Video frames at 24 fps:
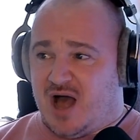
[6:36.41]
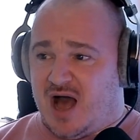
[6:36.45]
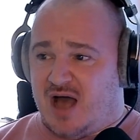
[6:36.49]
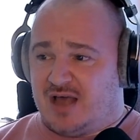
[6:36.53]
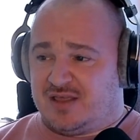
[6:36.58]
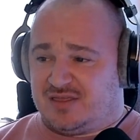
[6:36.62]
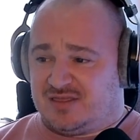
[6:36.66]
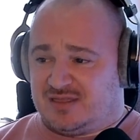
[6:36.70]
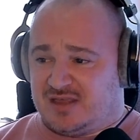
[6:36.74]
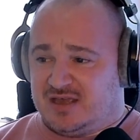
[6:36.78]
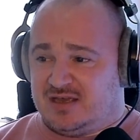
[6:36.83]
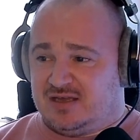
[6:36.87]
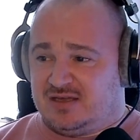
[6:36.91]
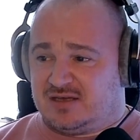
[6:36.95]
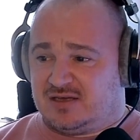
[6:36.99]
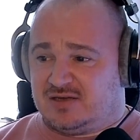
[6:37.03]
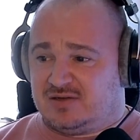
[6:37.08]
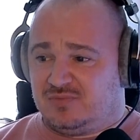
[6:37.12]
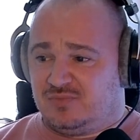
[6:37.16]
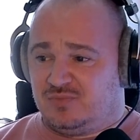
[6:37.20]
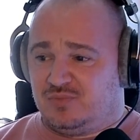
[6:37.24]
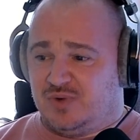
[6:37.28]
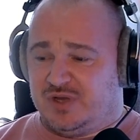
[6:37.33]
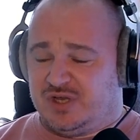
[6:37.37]
I
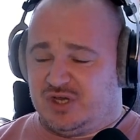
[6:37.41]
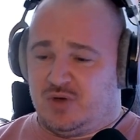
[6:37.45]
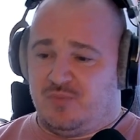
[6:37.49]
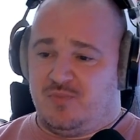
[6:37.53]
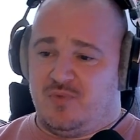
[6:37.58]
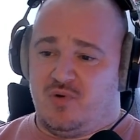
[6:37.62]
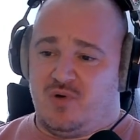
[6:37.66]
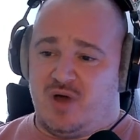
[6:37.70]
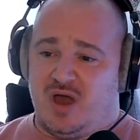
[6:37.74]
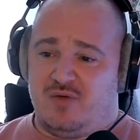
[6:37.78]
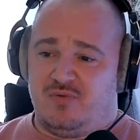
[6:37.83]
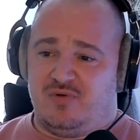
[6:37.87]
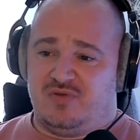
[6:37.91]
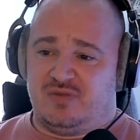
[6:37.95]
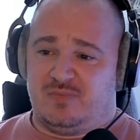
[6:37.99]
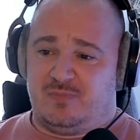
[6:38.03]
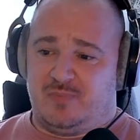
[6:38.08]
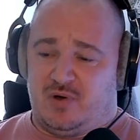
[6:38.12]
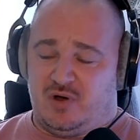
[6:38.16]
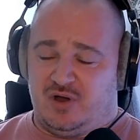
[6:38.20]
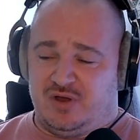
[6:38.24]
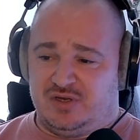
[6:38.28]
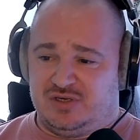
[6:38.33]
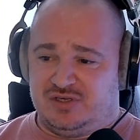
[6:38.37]
think we come away with the
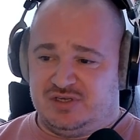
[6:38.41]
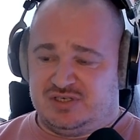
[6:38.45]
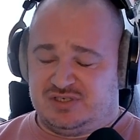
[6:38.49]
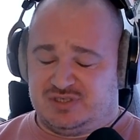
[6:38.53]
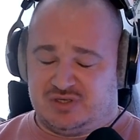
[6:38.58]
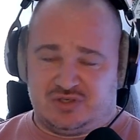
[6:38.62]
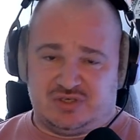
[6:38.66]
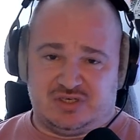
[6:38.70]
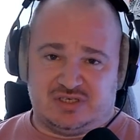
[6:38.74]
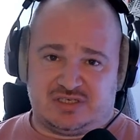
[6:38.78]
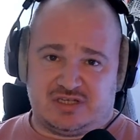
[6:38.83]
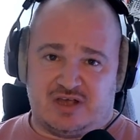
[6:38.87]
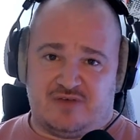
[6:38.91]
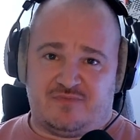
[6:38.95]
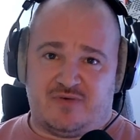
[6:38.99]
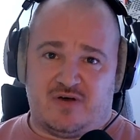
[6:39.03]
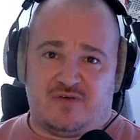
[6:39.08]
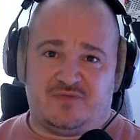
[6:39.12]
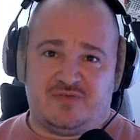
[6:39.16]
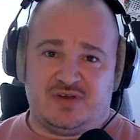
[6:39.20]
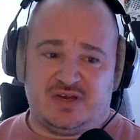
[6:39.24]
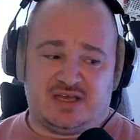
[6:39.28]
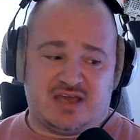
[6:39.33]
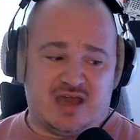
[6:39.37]
point. You dust yourself
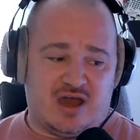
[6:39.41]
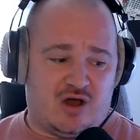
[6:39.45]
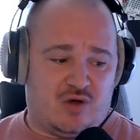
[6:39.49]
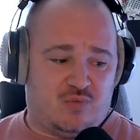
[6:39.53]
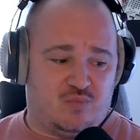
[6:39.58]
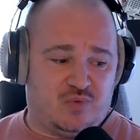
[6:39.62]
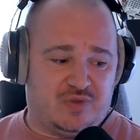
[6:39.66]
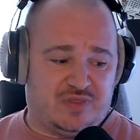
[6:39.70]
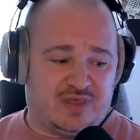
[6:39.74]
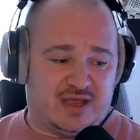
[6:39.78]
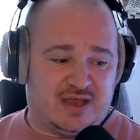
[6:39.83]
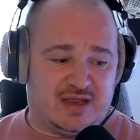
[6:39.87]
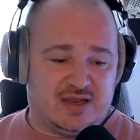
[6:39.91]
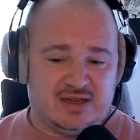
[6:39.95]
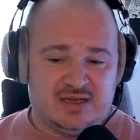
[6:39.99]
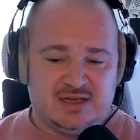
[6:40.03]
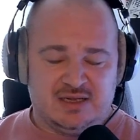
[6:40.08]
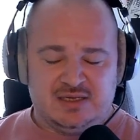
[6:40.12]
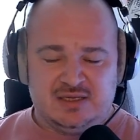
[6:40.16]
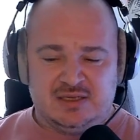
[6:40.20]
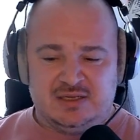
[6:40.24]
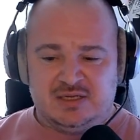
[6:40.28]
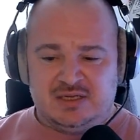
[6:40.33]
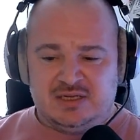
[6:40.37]
off and you get on with it.
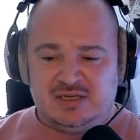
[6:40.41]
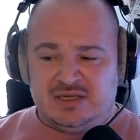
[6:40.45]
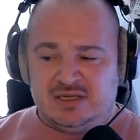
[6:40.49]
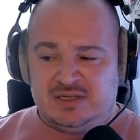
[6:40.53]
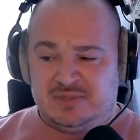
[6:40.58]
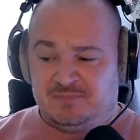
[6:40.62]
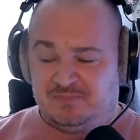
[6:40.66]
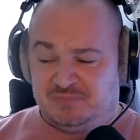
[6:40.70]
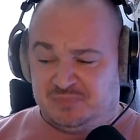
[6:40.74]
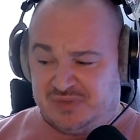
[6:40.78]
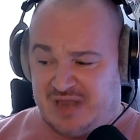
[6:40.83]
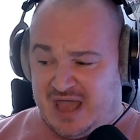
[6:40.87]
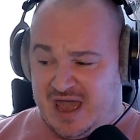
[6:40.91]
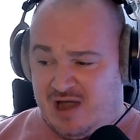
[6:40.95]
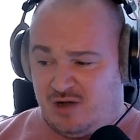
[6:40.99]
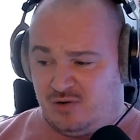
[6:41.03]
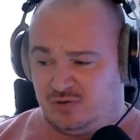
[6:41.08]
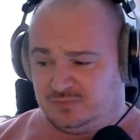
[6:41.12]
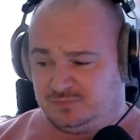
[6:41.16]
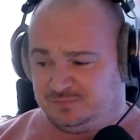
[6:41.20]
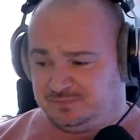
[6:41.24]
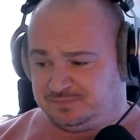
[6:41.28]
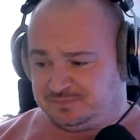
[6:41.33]
Now,